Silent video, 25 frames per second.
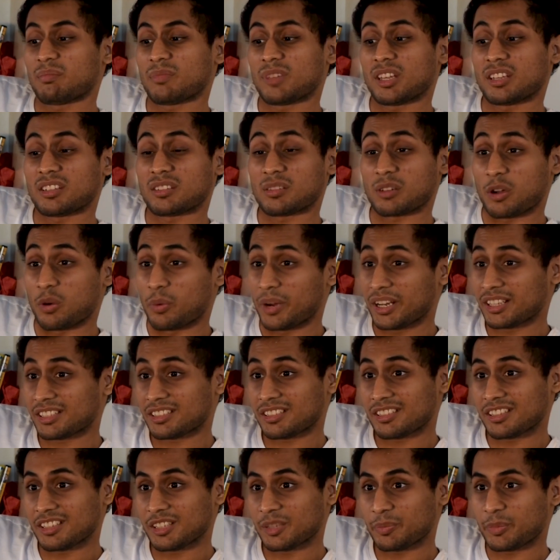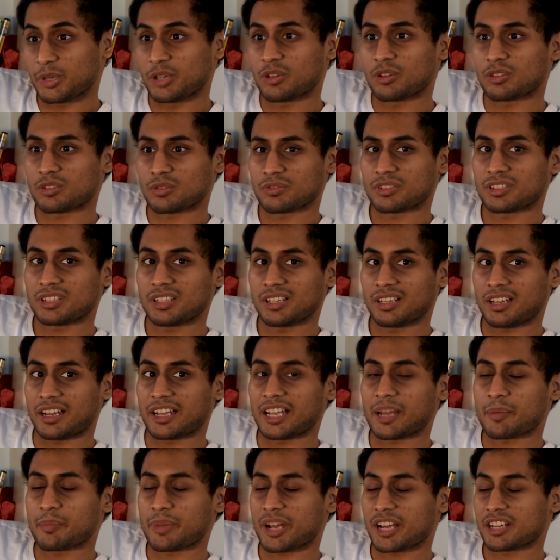it's a coincidence because obviously I
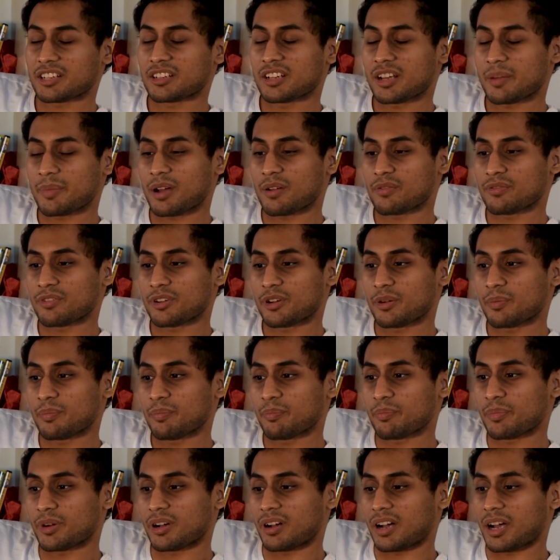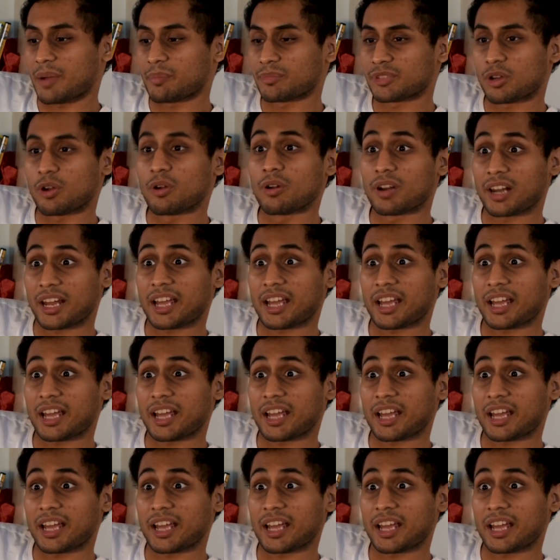am passionate about film, but I'm so